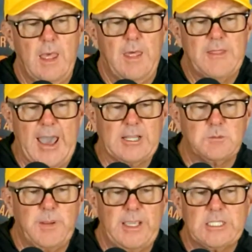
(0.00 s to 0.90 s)
That is
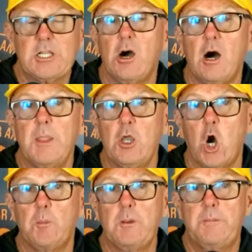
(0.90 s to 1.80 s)
based on the
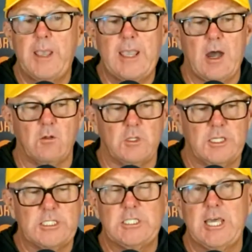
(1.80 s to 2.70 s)
open payout
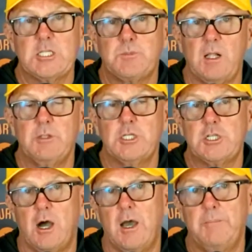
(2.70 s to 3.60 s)
list that is published
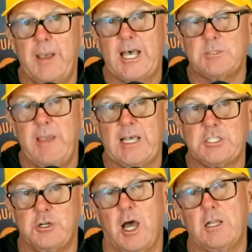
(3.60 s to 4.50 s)
on
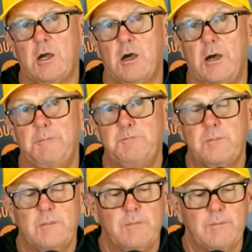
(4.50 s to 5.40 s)
Bassmaster.com.
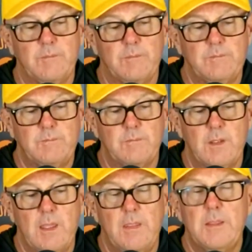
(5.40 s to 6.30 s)

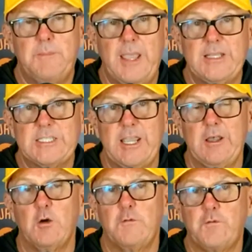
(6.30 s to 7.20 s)
The pay
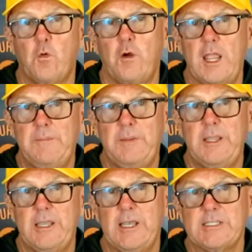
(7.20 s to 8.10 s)
scale for a
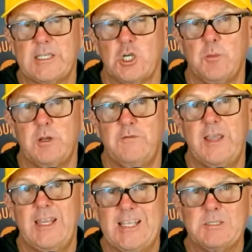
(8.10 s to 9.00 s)
BASS Open
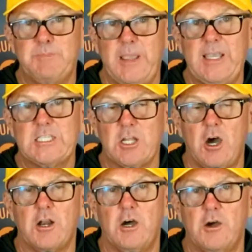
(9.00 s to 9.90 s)
event is based
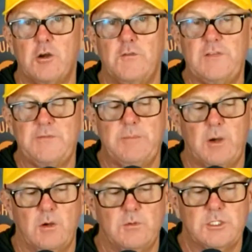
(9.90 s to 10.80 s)
on 150
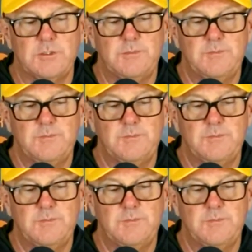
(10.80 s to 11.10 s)
boats.